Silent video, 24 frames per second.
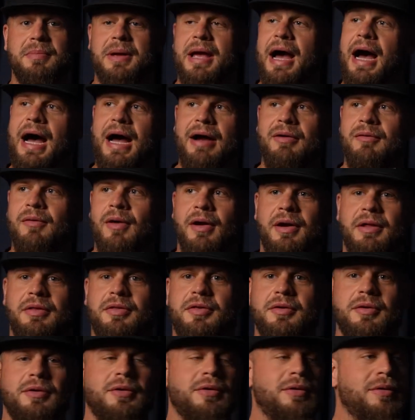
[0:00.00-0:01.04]
guy
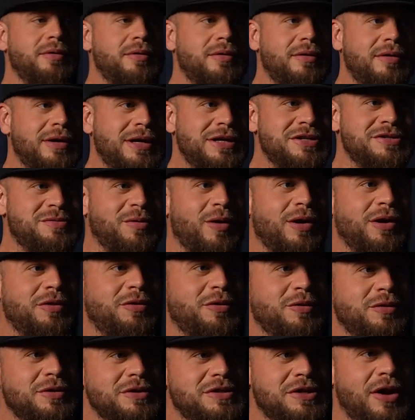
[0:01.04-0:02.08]
he's running
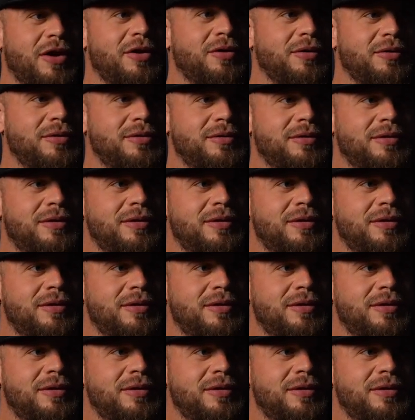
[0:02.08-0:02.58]
through the tunnel.